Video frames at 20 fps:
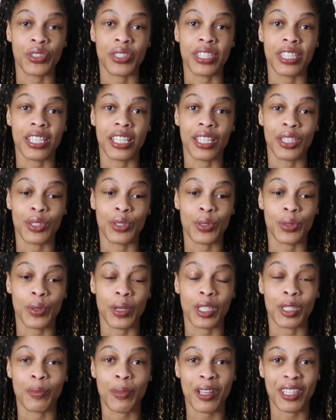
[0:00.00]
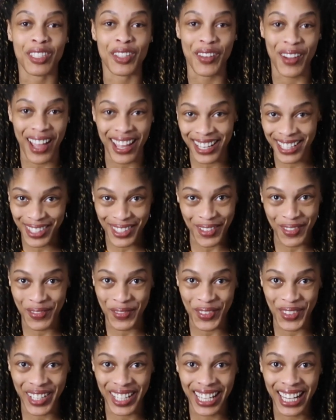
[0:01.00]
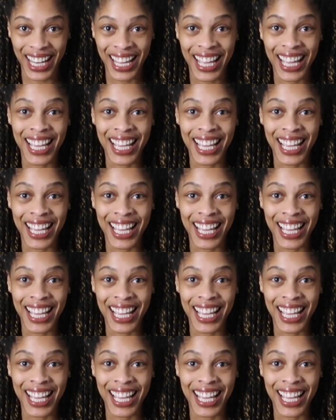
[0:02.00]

you're seeking to express gratitude for.